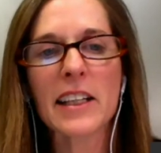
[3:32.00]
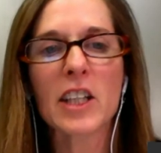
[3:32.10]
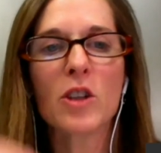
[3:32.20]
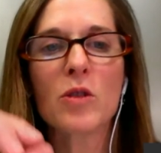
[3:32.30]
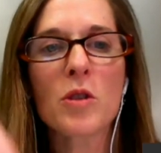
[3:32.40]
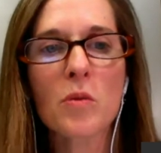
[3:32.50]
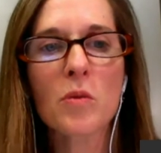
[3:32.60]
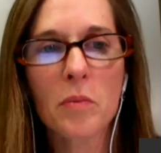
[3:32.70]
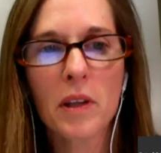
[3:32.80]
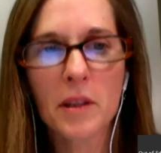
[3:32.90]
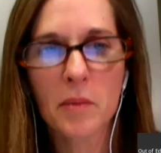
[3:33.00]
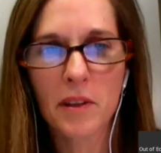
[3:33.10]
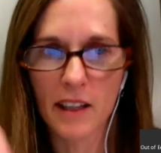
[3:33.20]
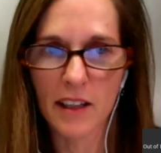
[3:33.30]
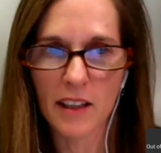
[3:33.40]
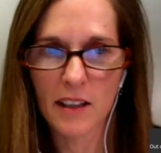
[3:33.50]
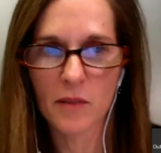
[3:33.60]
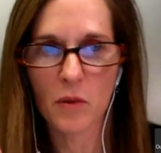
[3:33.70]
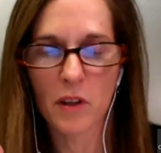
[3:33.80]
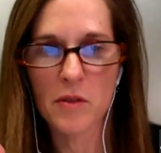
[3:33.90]
can you just repeat the beginning
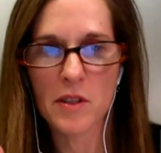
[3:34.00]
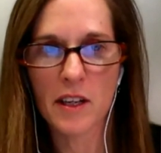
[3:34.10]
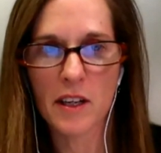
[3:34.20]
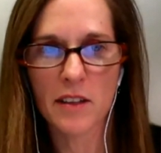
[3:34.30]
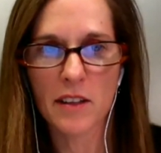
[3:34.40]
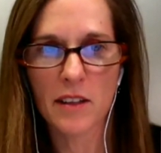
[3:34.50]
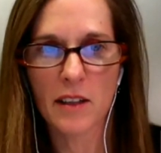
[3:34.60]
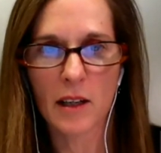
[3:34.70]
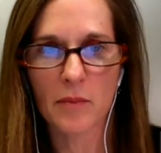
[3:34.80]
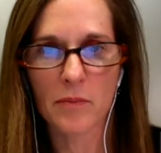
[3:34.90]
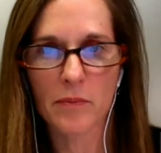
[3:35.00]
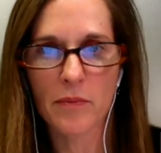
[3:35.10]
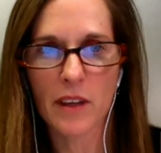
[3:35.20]
of what you said, the